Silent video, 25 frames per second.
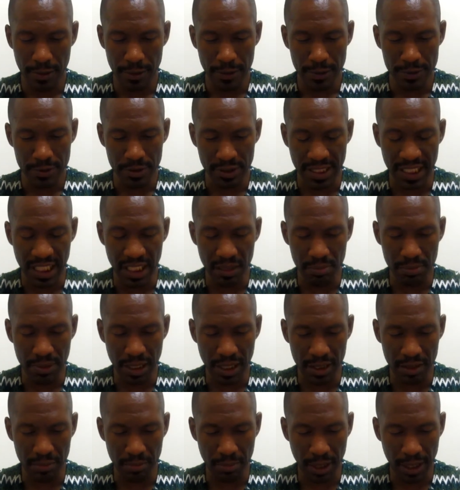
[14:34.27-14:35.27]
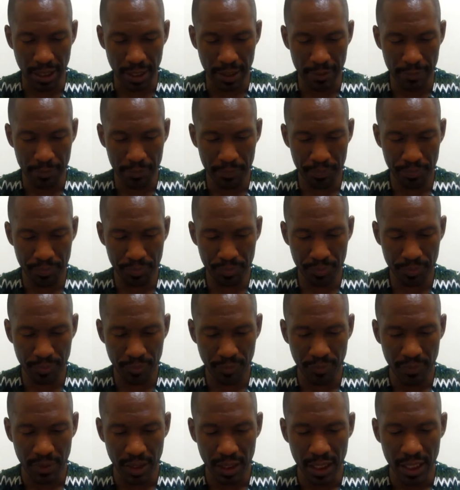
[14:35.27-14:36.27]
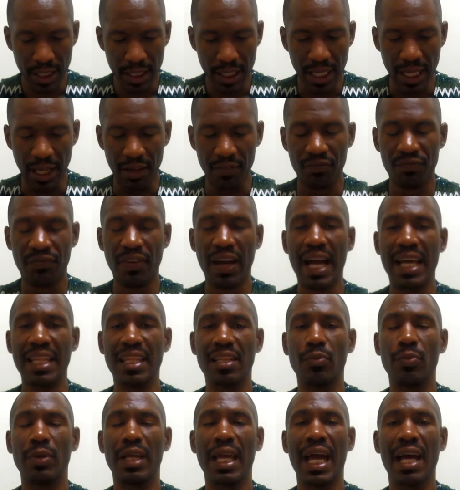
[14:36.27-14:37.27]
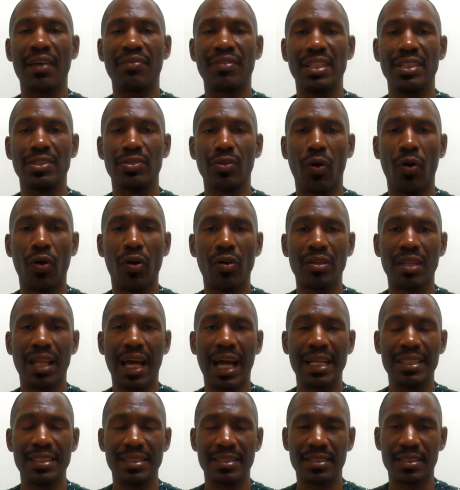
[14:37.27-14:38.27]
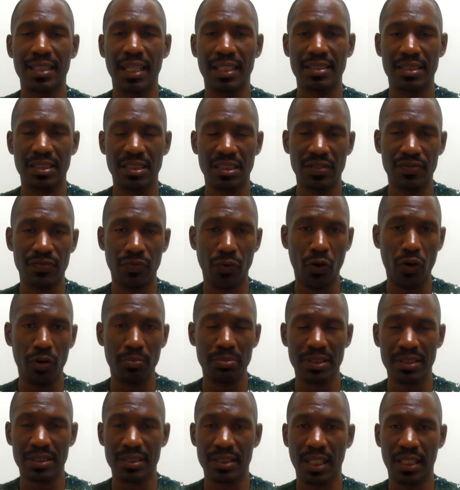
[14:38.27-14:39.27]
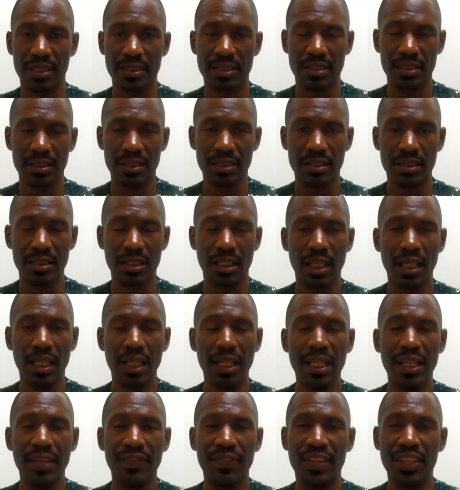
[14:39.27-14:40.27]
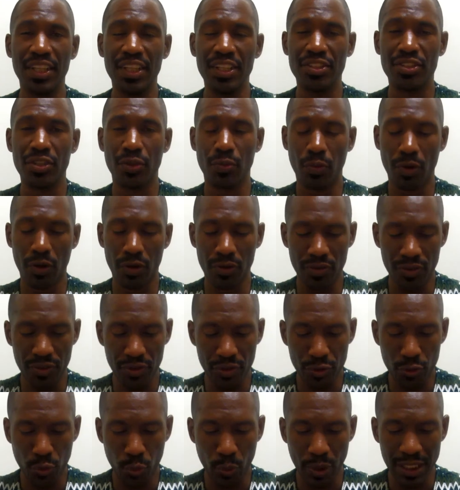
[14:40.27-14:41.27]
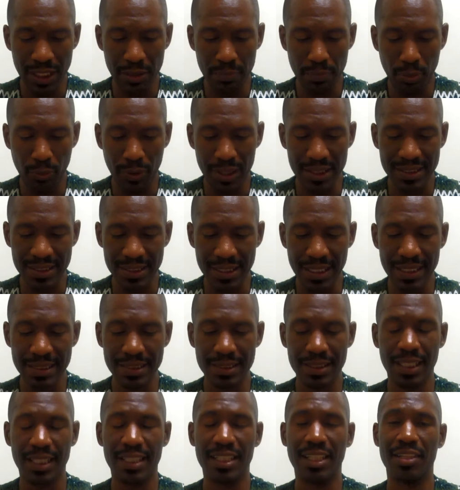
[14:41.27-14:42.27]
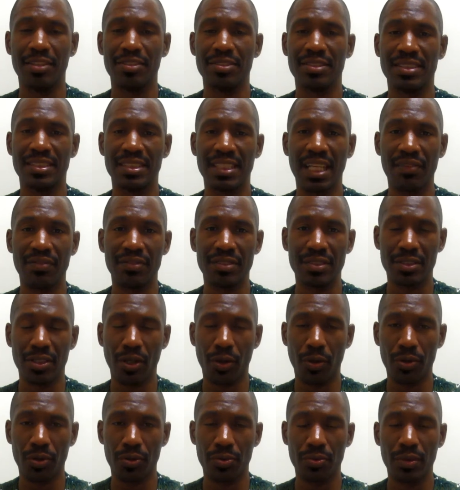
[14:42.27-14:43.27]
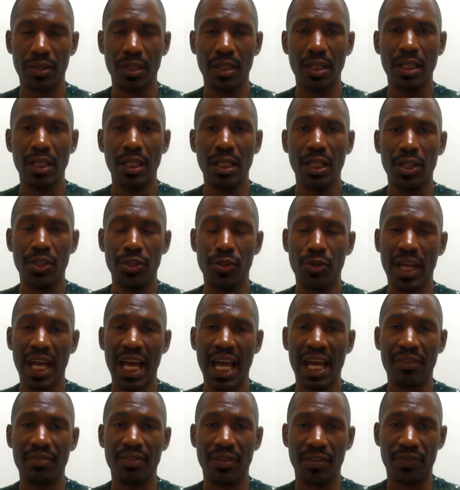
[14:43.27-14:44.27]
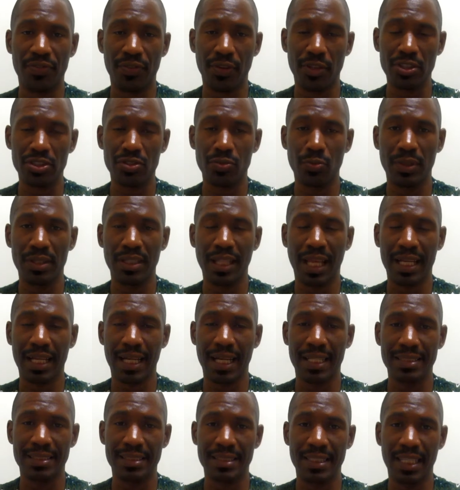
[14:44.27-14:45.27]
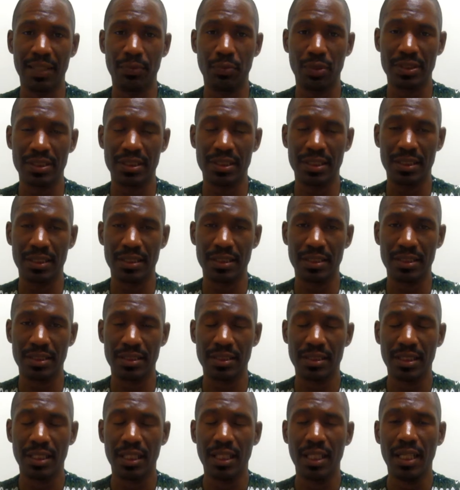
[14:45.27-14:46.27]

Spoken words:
So keep that in mind. And finally, we have these online discussions, forum discussions. These are worth 20 points each, and there's 7 total. You have the first one, like I said, which is